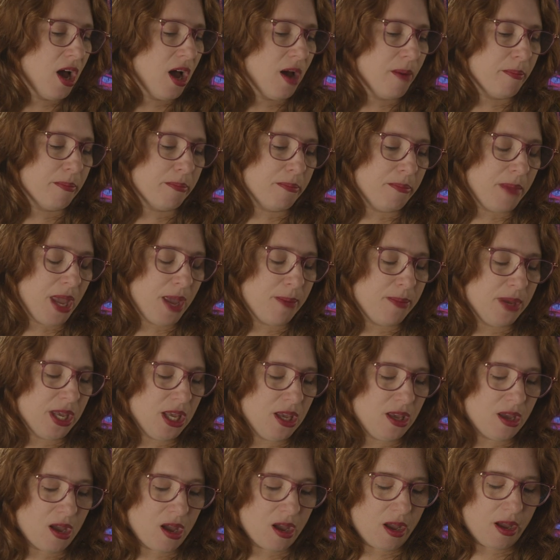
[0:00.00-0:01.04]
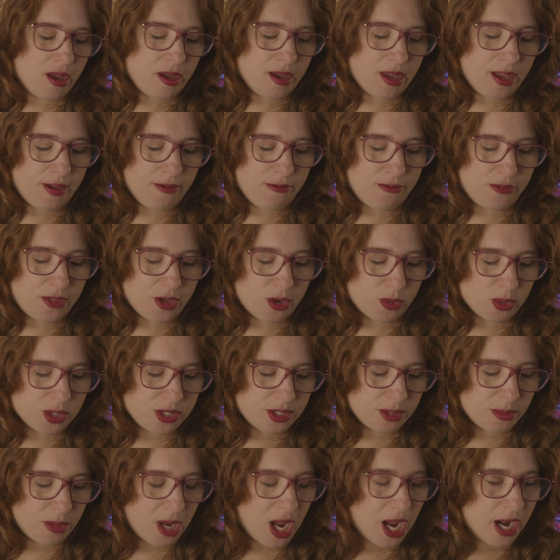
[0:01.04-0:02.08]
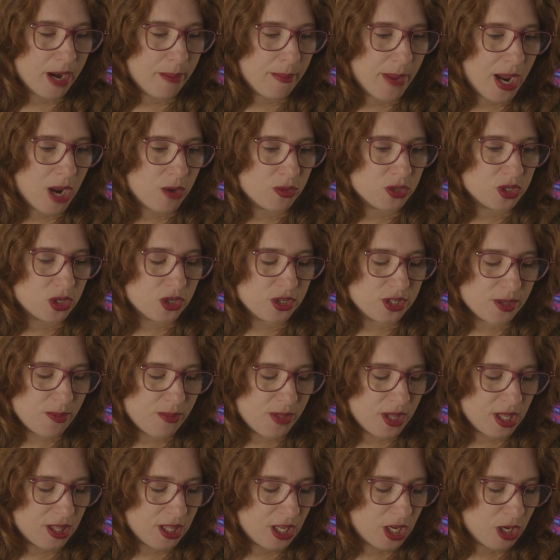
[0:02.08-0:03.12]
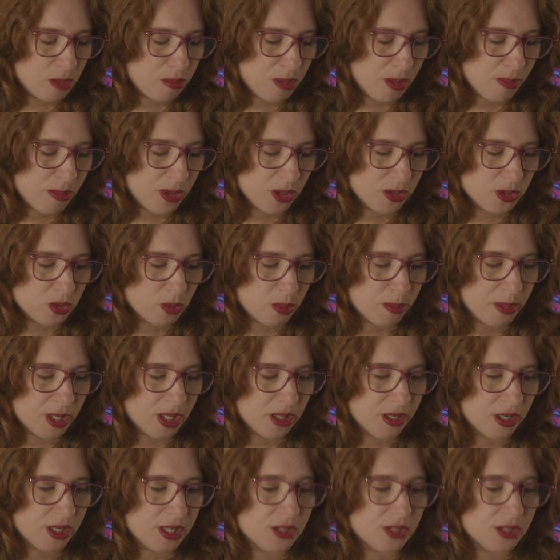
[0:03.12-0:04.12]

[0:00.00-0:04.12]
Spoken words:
maybe if there was some kind of mount or something that could be built, it would be a little